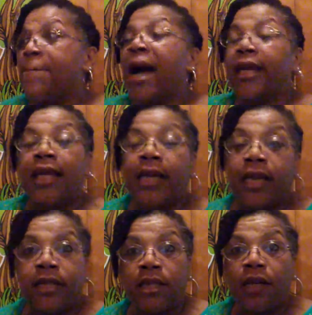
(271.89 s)
by the
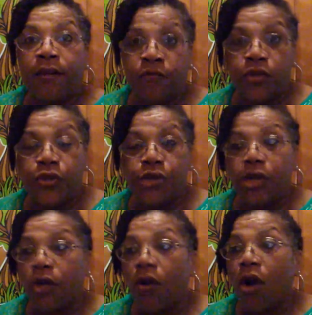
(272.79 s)
end of this
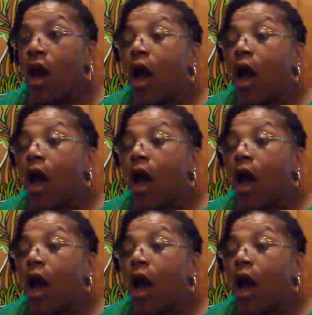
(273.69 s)
year.